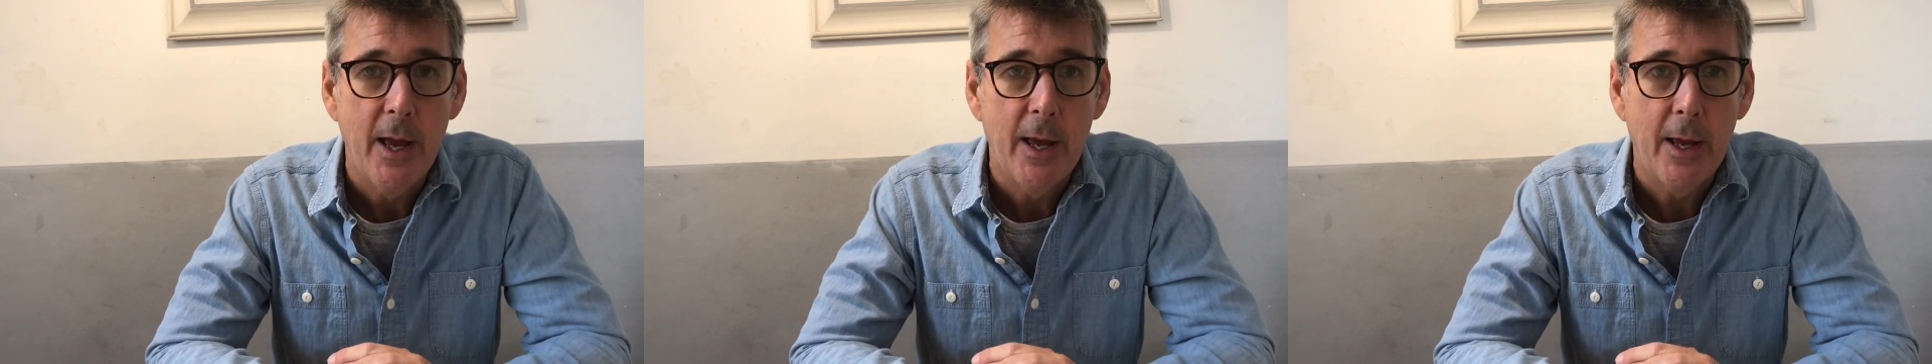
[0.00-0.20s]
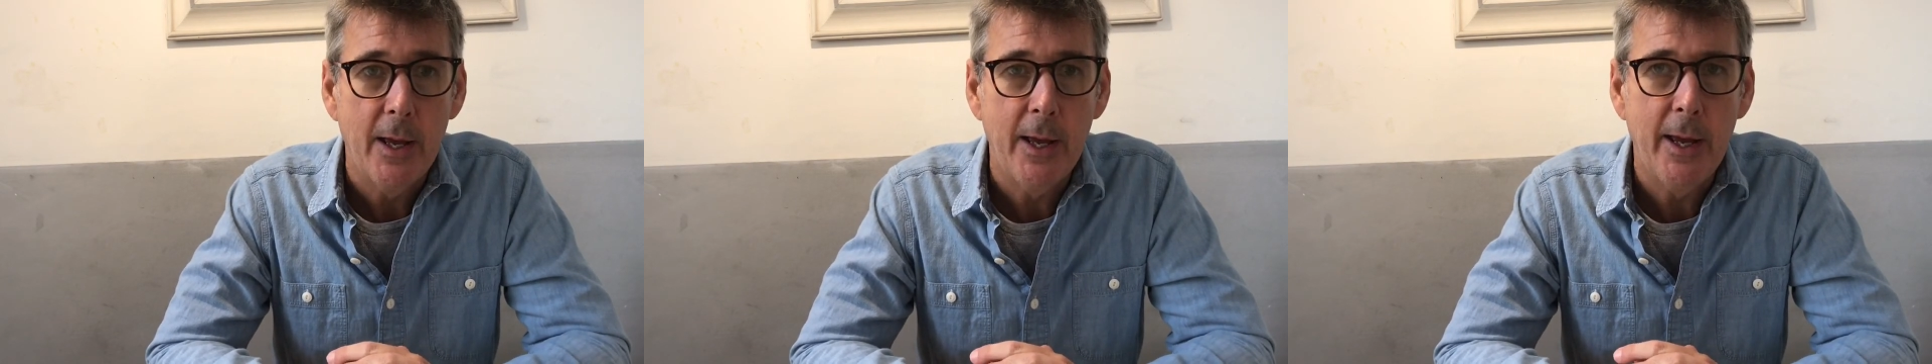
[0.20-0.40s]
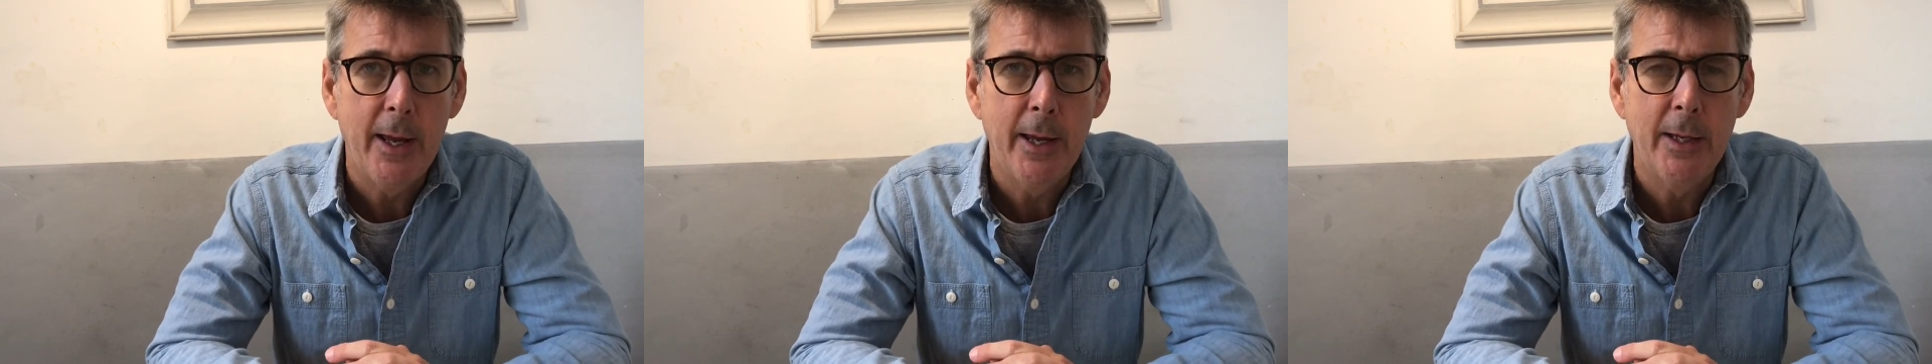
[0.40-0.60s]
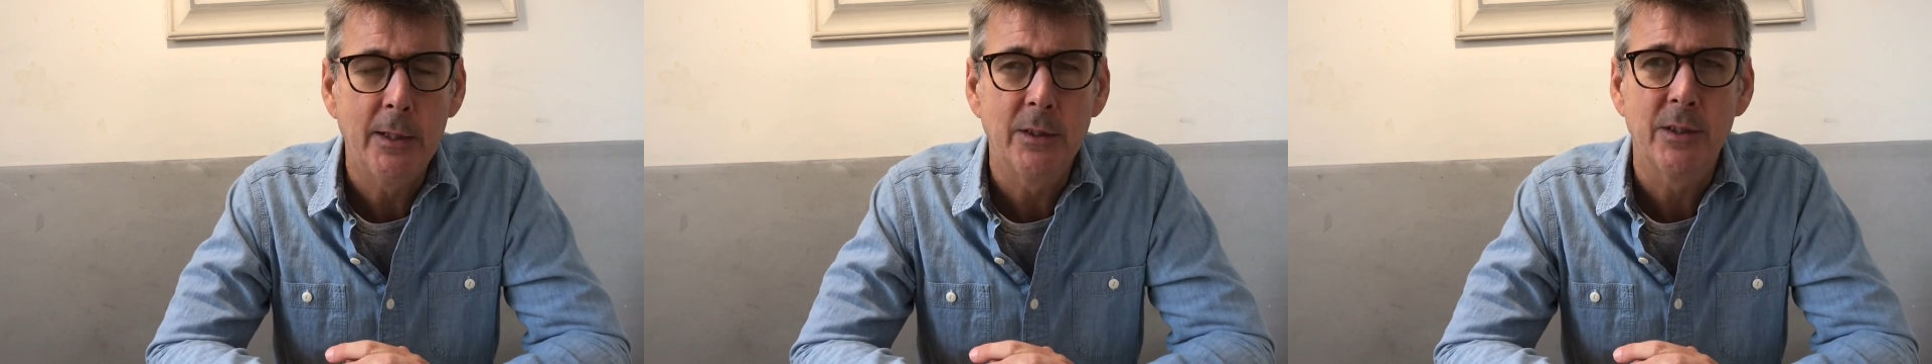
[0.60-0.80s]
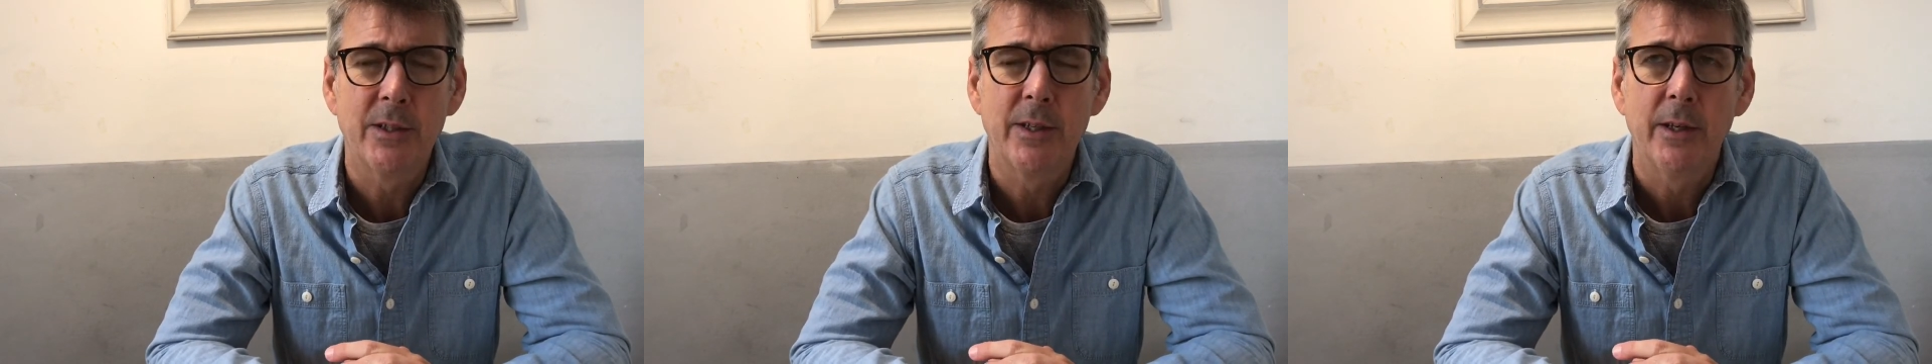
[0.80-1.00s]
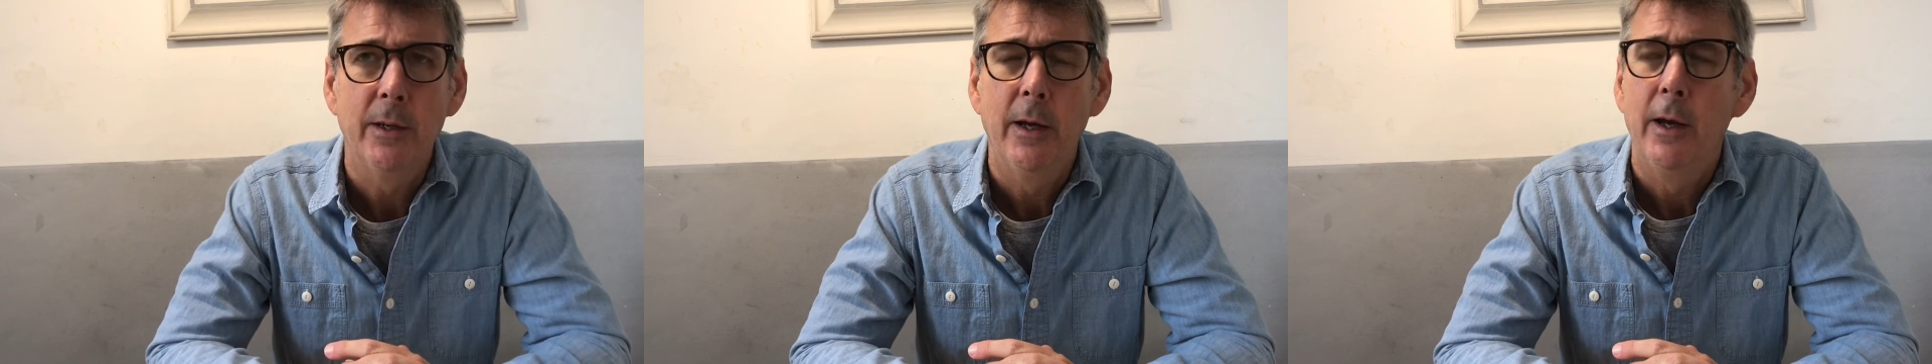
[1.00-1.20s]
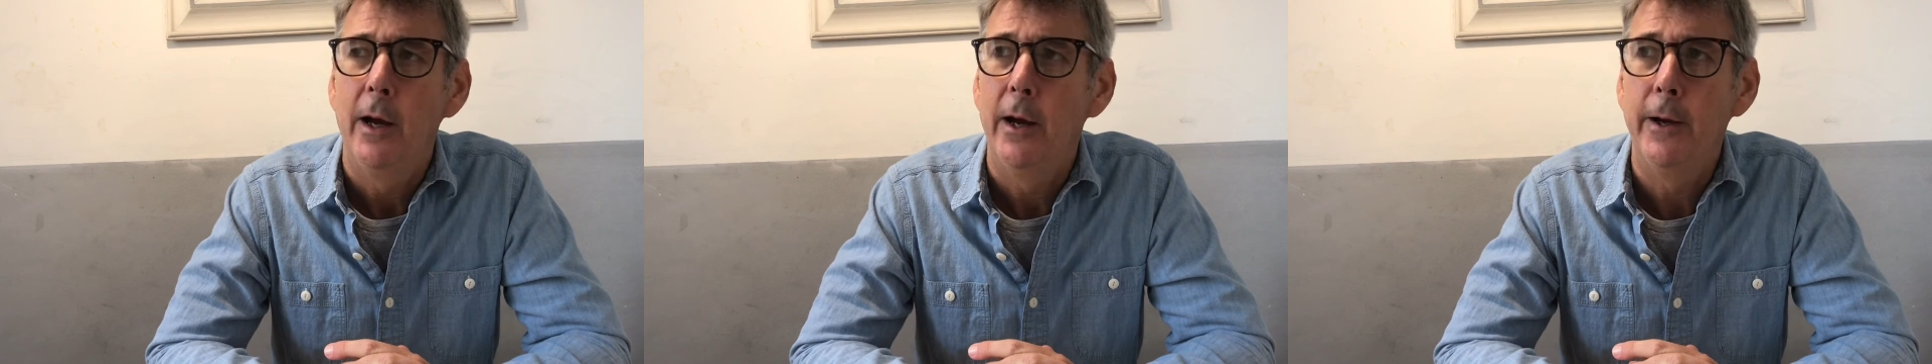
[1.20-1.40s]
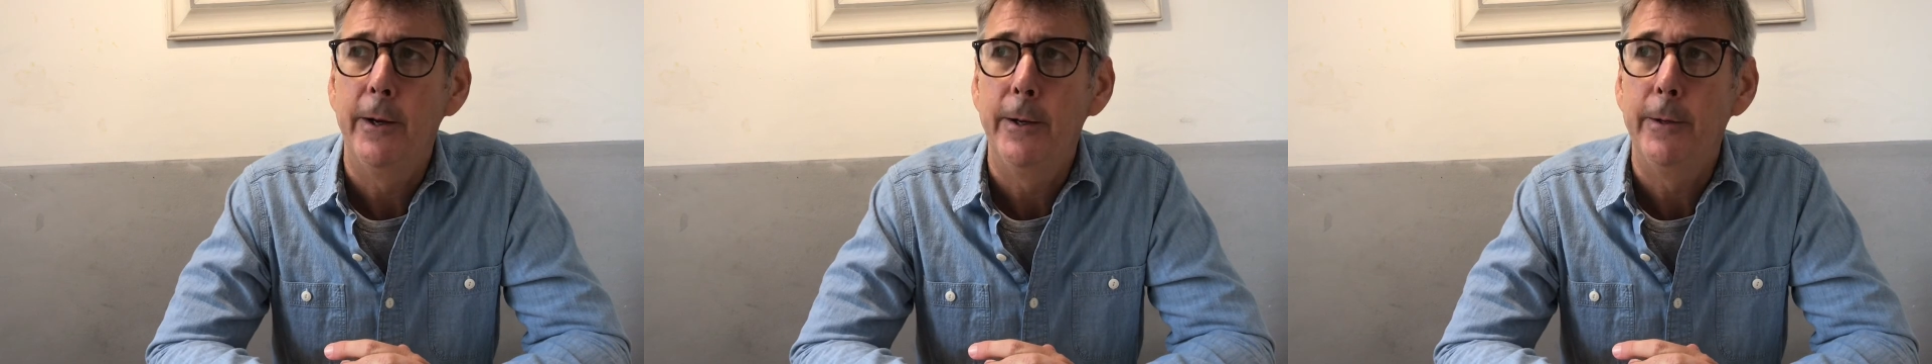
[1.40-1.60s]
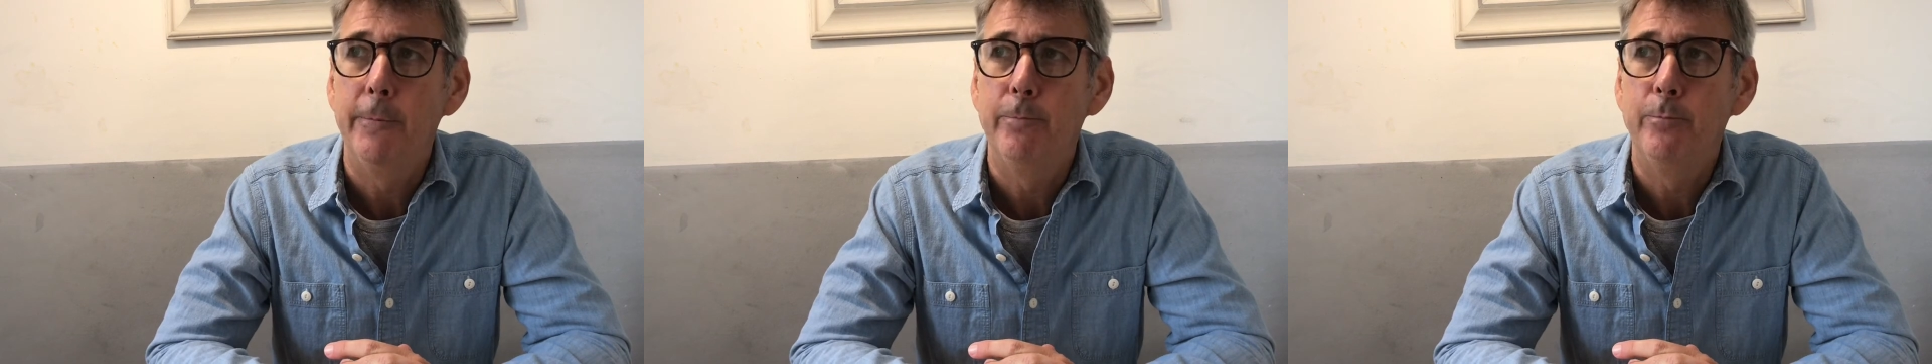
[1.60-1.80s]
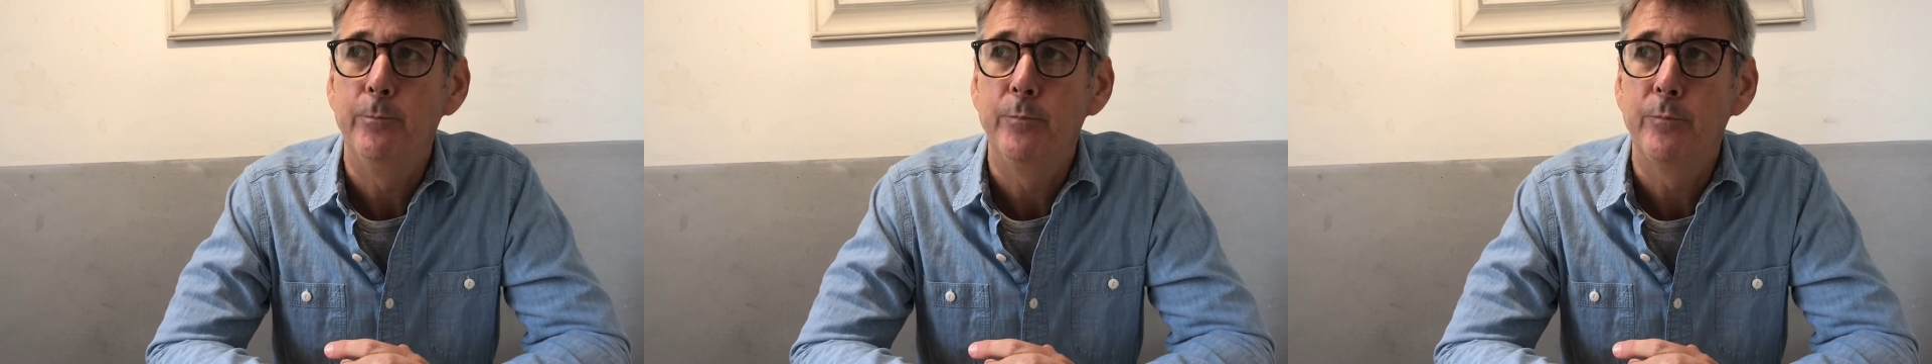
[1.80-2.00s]
And
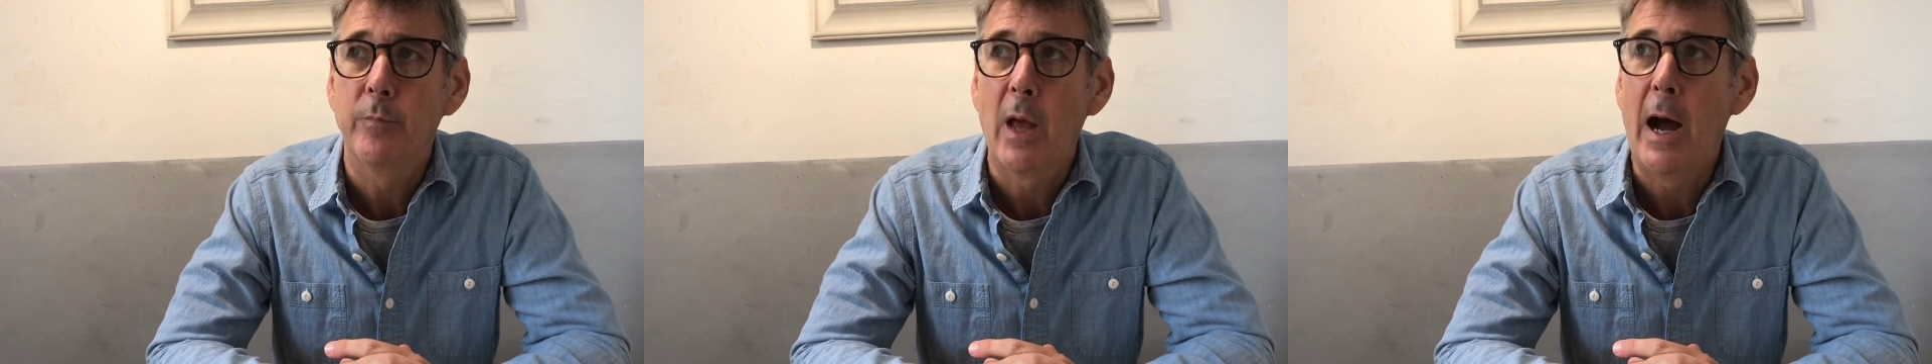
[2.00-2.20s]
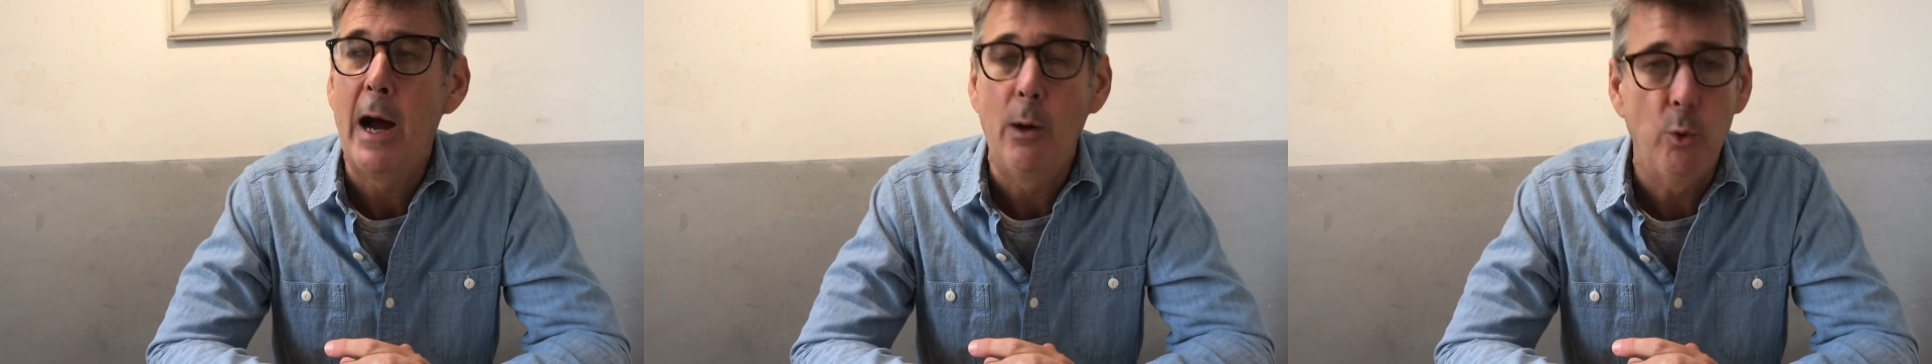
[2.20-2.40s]
I'll